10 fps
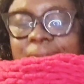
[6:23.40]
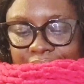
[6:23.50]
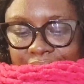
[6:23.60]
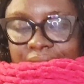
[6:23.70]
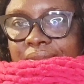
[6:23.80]
my
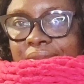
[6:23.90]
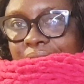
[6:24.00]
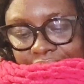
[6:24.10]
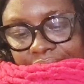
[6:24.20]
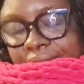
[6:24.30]
skin.
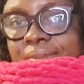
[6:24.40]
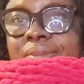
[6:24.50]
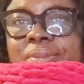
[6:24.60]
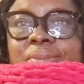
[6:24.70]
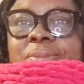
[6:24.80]
It's
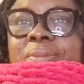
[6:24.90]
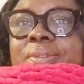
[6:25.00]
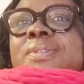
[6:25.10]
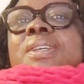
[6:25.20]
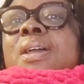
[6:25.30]
amazing.
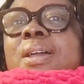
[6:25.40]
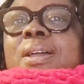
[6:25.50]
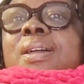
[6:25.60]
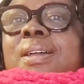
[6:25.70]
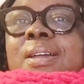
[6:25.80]
It is
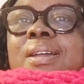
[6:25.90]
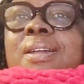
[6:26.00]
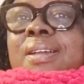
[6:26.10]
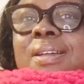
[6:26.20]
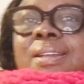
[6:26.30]

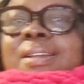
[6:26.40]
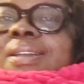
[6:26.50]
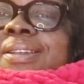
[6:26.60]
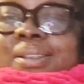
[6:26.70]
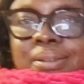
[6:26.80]
so
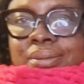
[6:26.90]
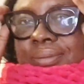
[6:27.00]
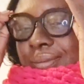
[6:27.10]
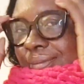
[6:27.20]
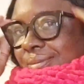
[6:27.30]

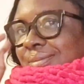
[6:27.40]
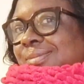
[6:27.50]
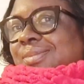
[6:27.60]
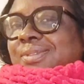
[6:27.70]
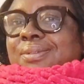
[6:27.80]

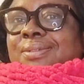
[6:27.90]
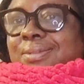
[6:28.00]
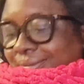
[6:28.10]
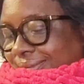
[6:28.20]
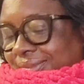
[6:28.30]

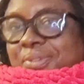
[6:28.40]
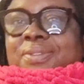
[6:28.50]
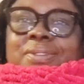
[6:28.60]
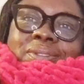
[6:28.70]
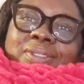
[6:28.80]
soft. Oh my
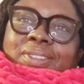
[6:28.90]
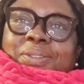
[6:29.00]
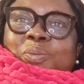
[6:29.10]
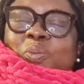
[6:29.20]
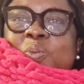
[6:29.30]

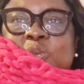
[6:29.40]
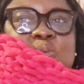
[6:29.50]
god.